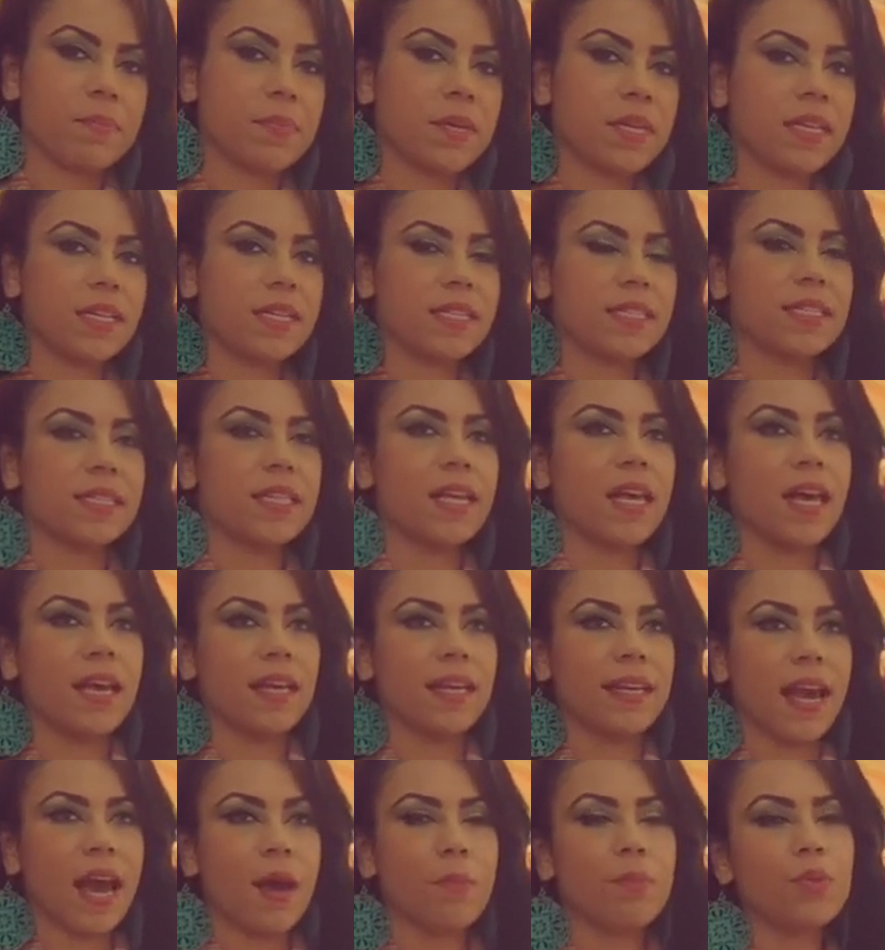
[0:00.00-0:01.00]
because
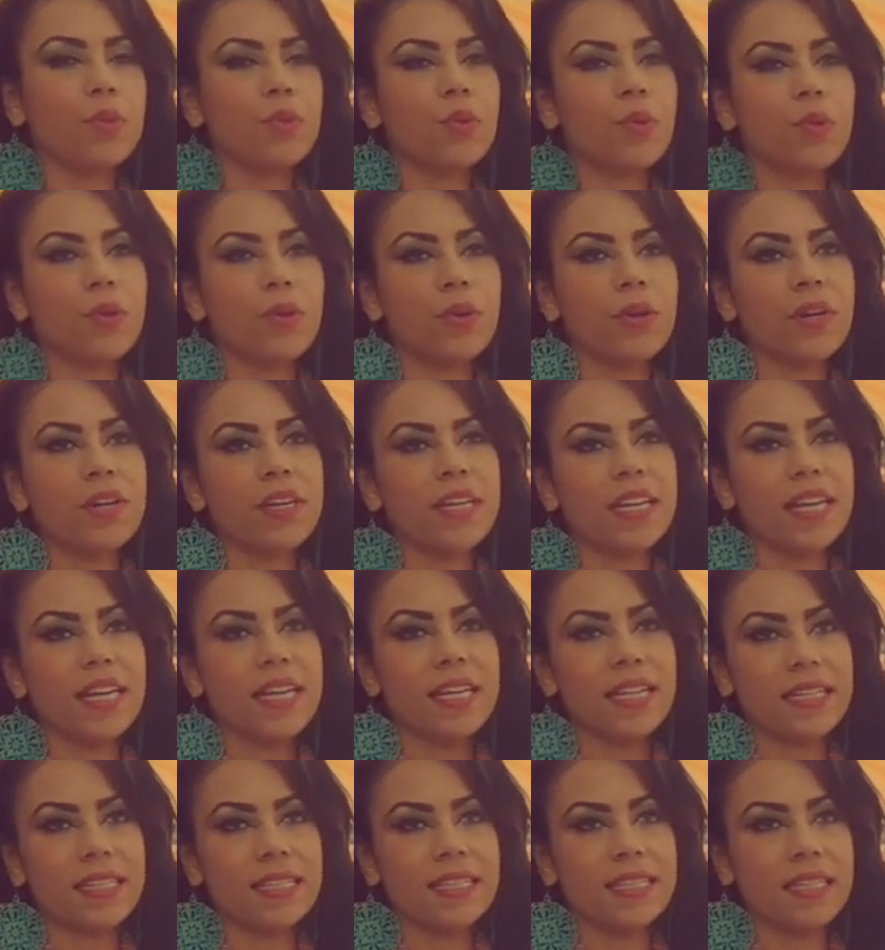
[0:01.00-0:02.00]
Capricorn
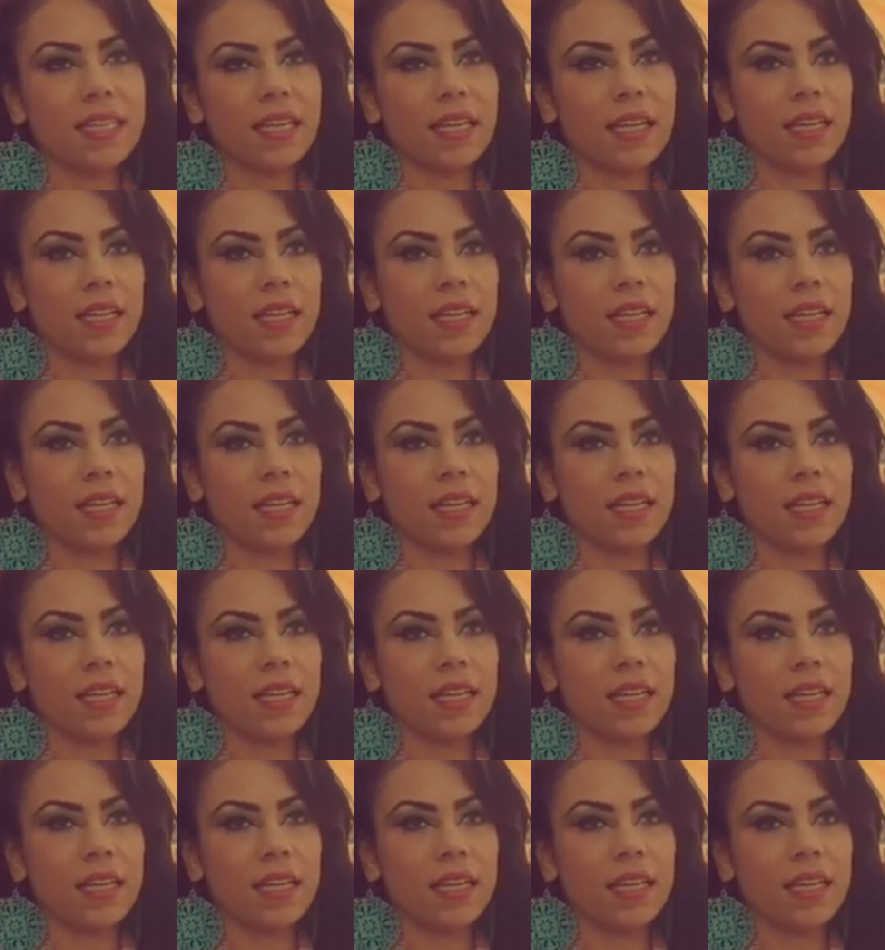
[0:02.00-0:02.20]
is